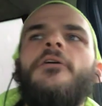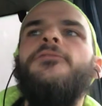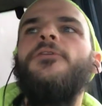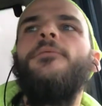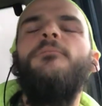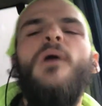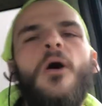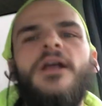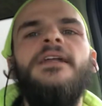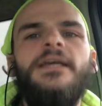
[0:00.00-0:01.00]
for
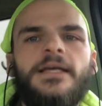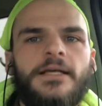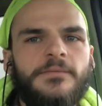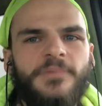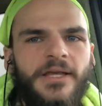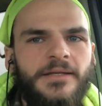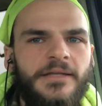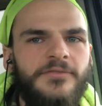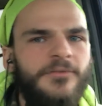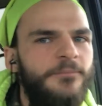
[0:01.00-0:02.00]
marketing, like
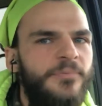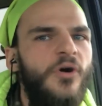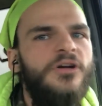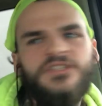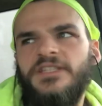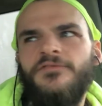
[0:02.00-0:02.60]
even books,